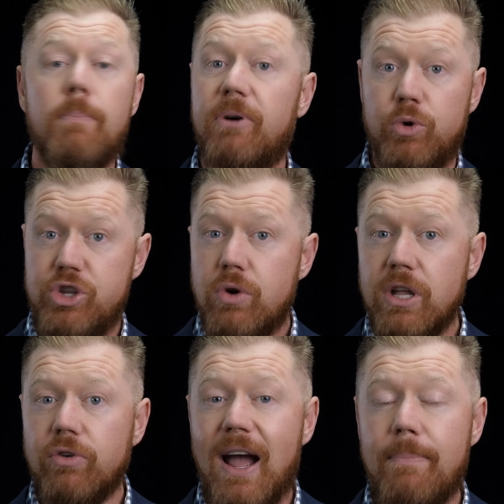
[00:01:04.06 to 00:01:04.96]
but when you
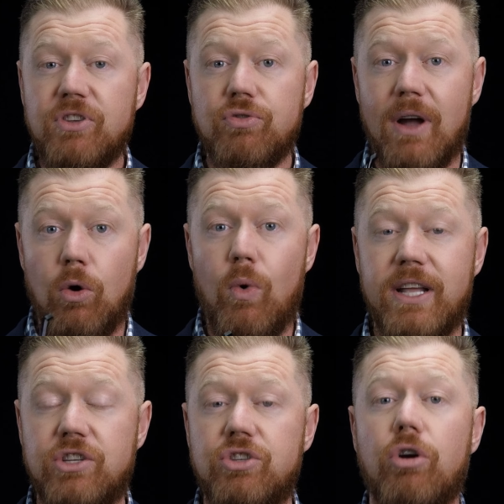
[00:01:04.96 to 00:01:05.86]
can grab this right away
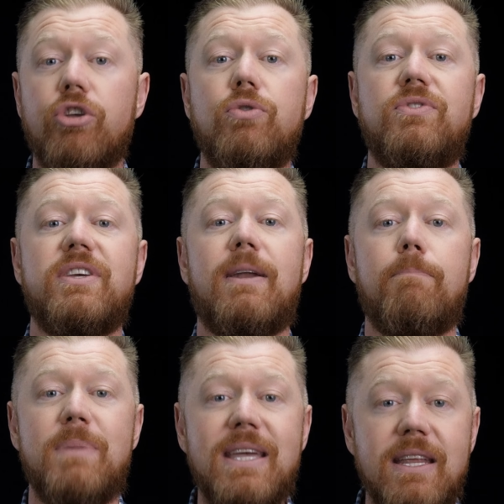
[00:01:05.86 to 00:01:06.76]
and start using it
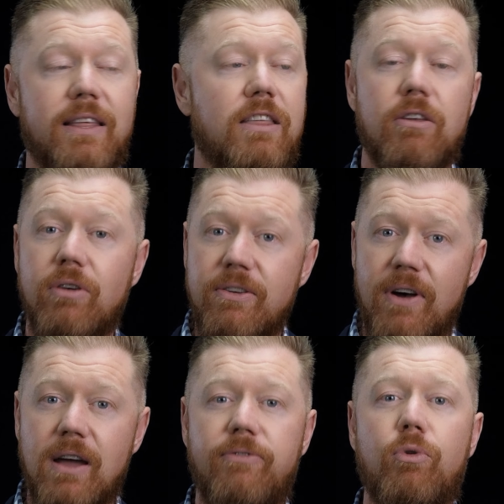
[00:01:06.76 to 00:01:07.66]
immediately,
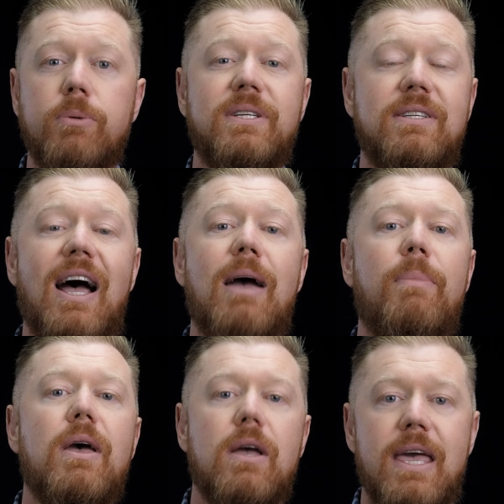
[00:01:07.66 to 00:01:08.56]
35 to 40% of the time,
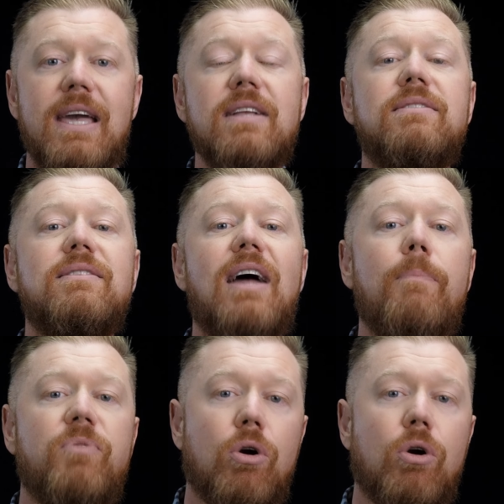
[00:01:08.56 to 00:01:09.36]
it can stop the